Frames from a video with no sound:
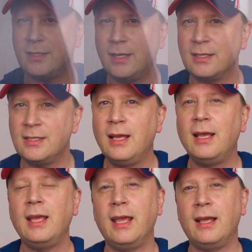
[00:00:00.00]
things,
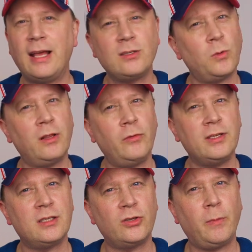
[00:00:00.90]
and that's one of the
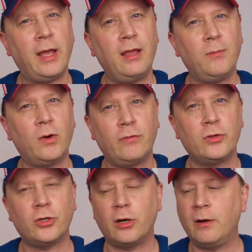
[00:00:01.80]
reasons you're paying more for
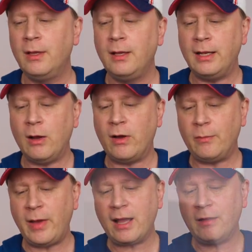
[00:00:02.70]
sure. Now on the
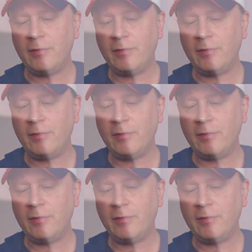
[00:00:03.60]
back of